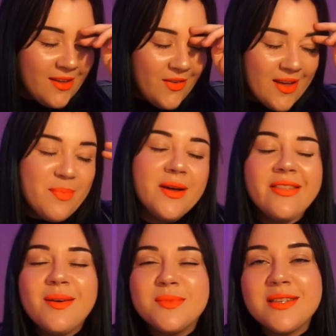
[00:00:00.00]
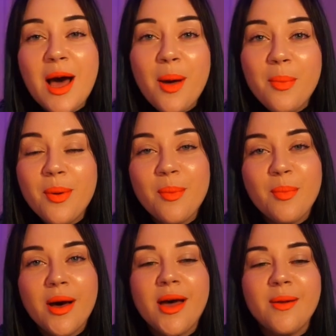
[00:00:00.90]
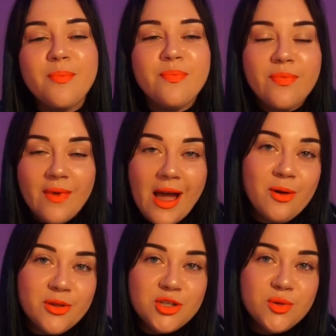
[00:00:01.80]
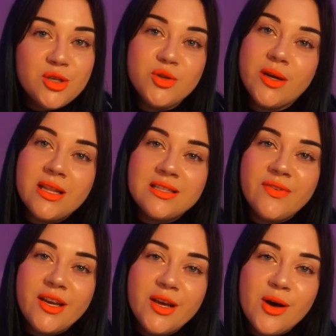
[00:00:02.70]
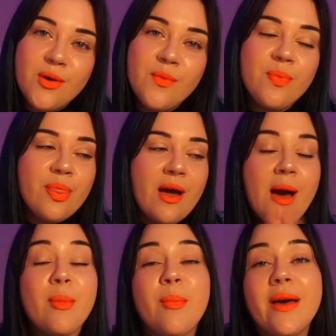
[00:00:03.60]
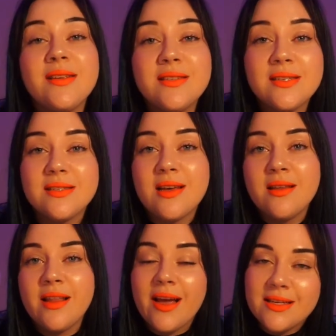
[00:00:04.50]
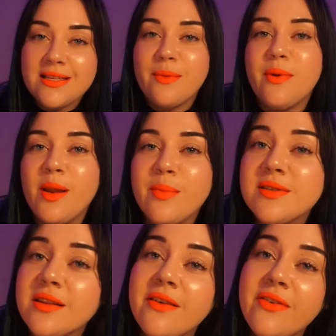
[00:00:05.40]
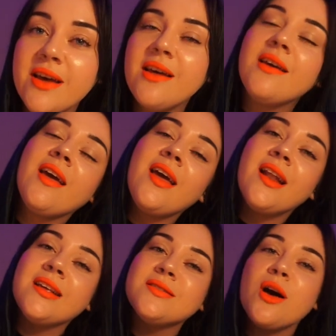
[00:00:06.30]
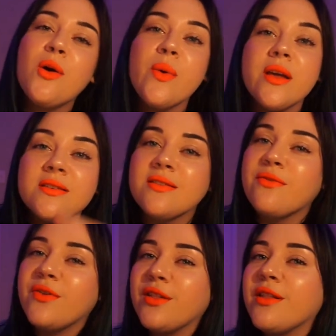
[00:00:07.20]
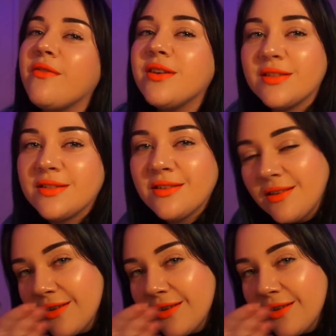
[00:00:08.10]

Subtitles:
You can put thumbs up, but I hope that you enjoyed this video. I'm a Pisces sun. Like I said, my name is Olivia. And as always, for the lovers.